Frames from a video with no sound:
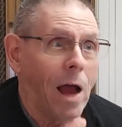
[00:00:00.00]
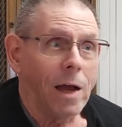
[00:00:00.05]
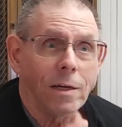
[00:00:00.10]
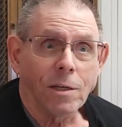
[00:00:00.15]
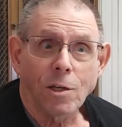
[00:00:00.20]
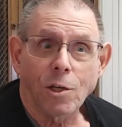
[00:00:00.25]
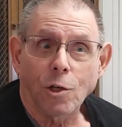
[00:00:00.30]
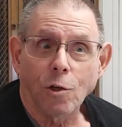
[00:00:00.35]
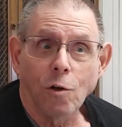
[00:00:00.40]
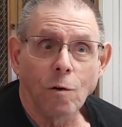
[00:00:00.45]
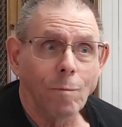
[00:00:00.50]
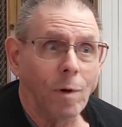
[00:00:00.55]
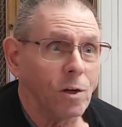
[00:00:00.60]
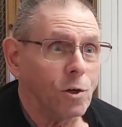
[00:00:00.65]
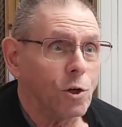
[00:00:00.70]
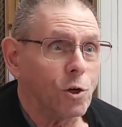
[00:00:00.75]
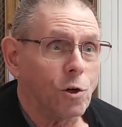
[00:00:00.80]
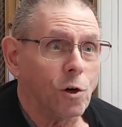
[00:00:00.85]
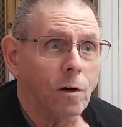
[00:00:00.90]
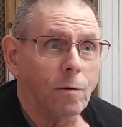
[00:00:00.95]
I assume
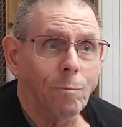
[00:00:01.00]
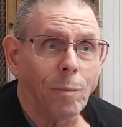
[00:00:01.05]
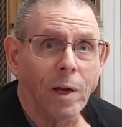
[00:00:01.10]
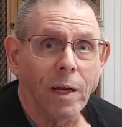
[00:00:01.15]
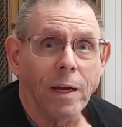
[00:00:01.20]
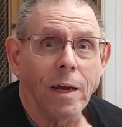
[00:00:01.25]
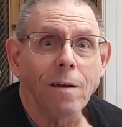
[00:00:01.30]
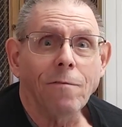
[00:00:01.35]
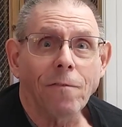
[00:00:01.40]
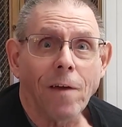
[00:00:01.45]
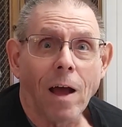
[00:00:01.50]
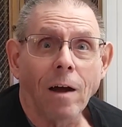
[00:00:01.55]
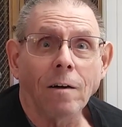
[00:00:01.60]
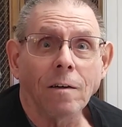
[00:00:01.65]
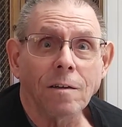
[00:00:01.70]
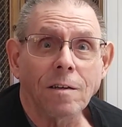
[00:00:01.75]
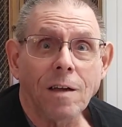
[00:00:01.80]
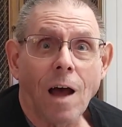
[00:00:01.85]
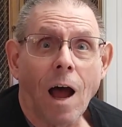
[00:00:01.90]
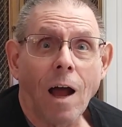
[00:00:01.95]
it should be, if
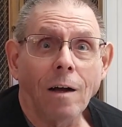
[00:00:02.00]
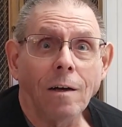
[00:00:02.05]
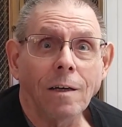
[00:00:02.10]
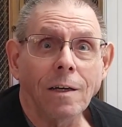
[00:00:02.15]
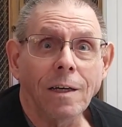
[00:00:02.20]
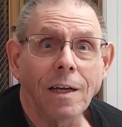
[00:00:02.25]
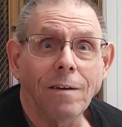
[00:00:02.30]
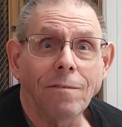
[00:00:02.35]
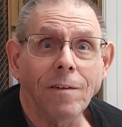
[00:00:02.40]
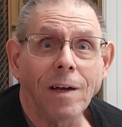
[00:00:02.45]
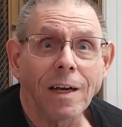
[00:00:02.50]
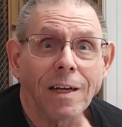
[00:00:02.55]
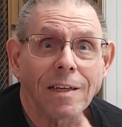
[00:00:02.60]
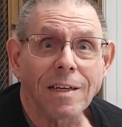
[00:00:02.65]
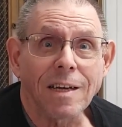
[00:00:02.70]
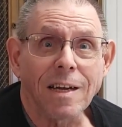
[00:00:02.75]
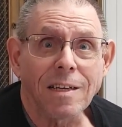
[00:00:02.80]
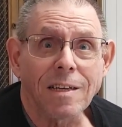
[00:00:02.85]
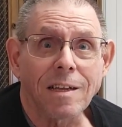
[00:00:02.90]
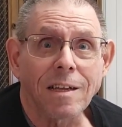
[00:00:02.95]
Ellis Island even
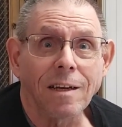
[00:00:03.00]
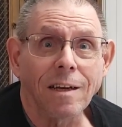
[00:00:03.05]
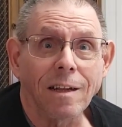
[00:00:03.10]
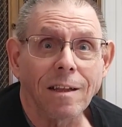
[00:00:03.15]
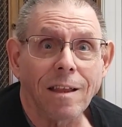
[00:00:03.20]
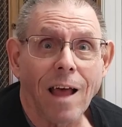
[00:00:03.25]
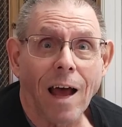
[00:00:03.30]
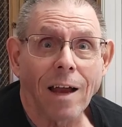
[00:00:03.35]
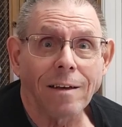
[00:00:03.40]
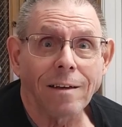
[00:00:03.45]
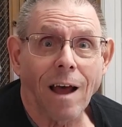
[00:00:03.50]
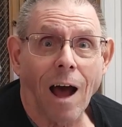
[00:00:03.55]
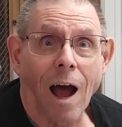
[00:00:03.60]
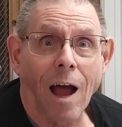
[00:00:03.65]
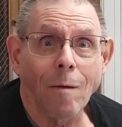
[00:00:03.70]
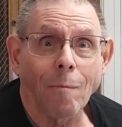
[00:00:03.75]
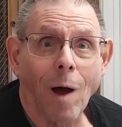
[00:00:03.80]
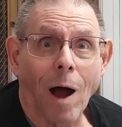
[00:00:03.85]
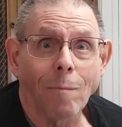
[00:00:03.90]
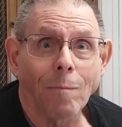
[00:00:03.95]
existed at that
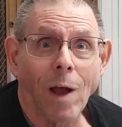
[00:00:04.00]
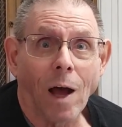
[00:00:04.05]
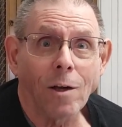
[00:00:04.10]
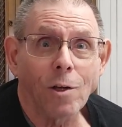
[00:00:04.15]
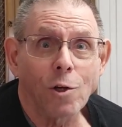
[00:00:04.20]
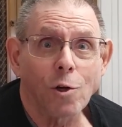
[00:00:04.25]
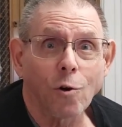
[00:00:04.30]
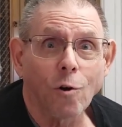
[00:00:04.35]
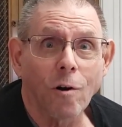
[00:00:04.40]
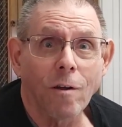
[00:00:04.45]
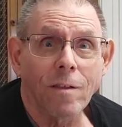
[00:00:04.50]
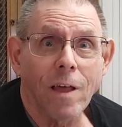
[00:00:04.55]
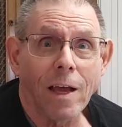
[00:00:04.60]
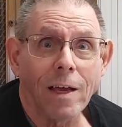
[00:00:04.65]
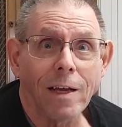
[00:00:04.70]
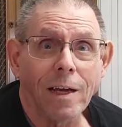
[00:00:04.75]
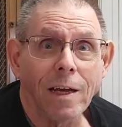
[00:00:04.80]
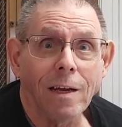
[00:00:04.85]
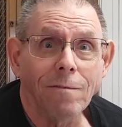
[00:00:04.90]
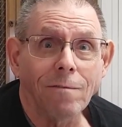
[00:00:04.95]
time. I'm not sure
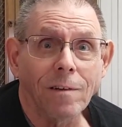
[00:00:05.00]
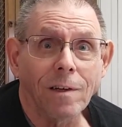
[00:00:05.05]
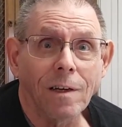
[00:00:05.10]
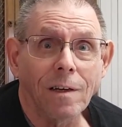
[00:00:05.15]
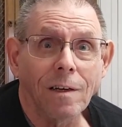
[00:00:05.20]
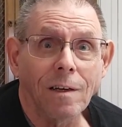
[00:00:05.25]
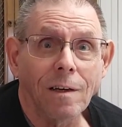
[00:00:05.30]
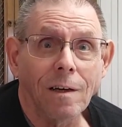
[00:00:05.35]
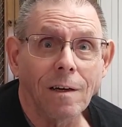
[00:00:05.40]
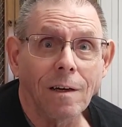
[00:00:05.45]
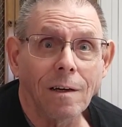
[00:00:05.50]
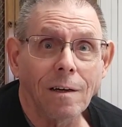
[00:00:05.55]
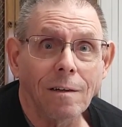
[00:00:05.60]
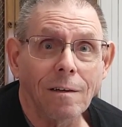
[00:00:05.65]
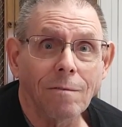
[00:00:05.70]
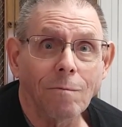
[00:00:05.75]
they even